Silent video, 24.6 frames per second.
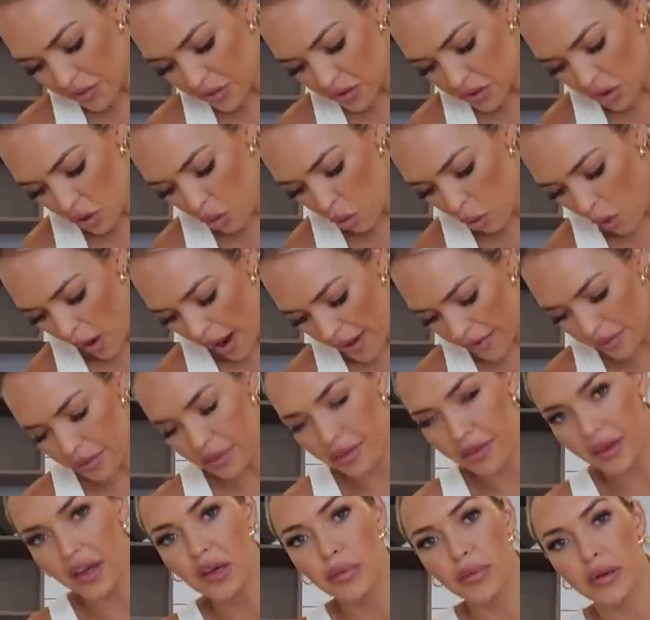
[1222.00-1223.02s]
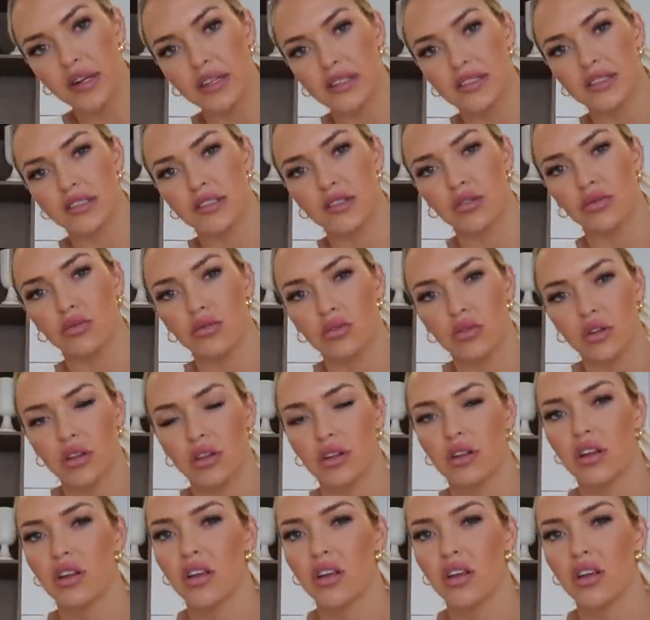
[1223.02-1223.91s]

feels quite thick, but it's still